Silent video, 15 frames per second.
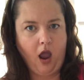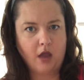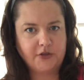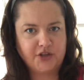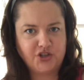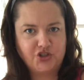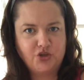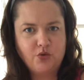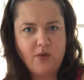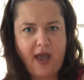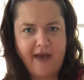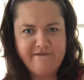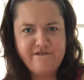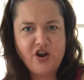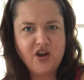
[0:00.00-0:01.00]
did you
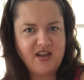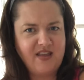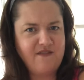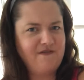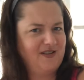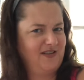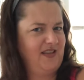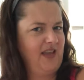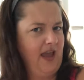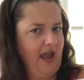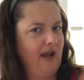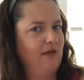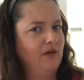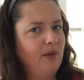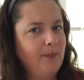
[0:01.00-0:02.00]
ever even
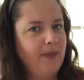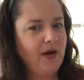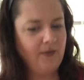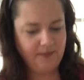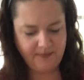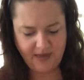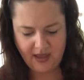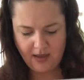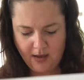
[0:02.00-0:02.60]
care about me?